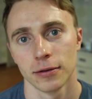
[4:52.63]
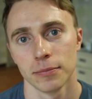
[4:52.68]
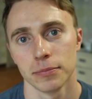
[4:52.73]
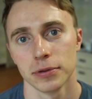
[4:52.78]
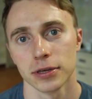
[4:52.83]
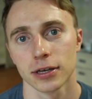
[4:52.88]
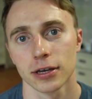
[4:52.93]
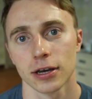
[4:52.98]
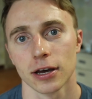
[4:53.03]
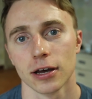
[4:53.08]

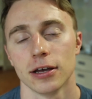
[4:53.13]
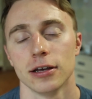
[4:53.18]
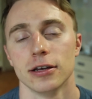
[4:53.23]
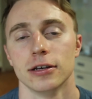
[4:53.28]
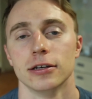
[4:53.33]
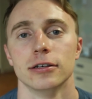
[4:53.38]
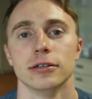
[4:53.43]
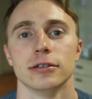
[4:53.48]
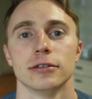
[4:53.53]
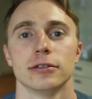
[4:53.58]

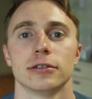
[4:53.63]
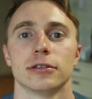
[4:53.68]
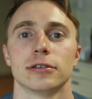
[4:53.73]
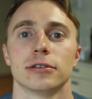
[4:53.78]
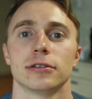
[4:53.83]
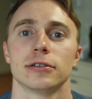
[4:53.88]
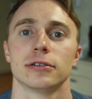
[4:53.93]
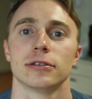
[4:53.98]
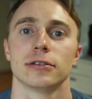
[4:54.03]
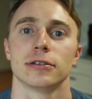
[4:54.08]

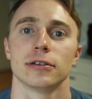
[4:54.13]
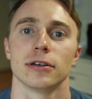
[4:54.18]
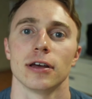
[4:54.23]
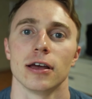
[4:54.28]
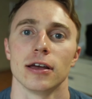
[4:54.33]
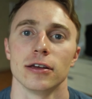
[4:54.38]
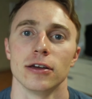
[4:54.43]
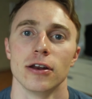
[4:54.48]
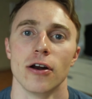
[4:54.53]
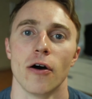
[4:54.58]
because,
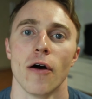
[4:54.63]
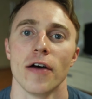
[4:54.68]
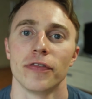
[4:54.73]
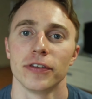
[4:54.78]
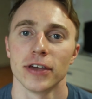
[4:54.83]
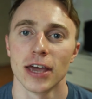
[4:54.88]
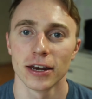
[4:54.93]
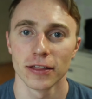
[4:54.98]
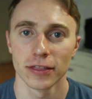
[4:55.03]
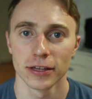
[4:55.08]
at
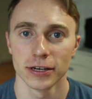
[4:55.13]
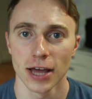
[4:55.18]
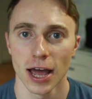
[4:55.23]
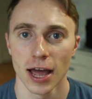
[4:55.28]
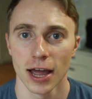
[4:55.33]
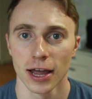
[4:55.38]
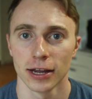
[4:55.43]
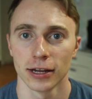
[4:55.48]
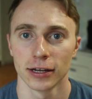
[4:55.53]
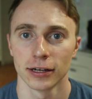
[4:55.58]
the end of the
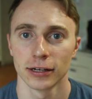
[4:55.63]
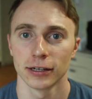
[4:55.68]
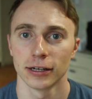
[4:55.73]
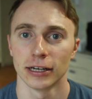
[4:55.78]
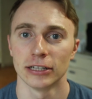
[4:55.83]
day,